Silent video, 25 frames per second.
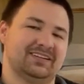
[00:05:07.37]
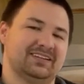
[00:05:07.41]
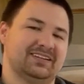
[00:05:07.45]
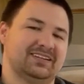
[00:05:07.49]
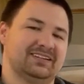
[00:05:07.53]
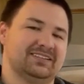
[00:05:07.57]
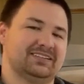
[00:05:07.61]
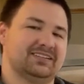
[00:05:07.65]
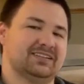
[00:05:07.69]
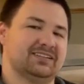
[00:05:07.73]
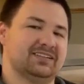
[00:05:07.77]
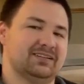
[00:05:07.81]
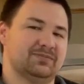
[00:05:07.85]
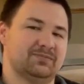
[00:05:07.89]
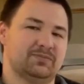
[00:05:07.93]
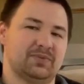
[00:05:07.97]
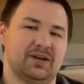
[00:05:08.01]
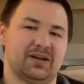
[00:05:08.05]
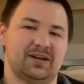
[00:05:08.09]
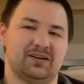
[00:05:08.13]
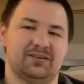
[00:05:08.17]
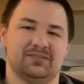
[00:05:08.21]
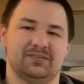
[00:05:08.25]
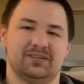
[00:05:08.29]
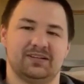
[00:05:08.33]
He said, but
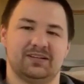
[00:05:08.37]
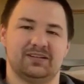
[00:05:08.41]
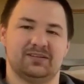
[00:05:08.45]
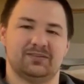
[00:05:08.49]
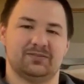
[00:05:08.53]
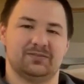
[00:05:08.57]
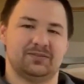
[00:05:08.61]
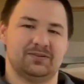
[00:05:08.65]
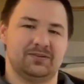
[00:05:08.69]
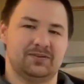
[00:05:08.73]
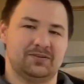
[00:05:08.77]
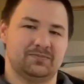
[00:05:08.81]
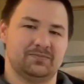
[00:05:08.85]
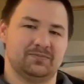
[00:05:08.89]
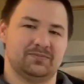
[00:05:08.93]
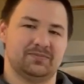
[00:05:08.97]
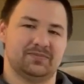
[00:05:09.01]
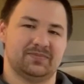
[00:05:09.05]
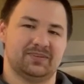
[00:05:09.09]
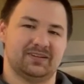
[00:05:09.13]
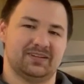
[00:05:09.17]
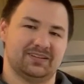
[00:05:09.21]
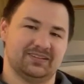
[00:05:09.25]
I don't think it'll run.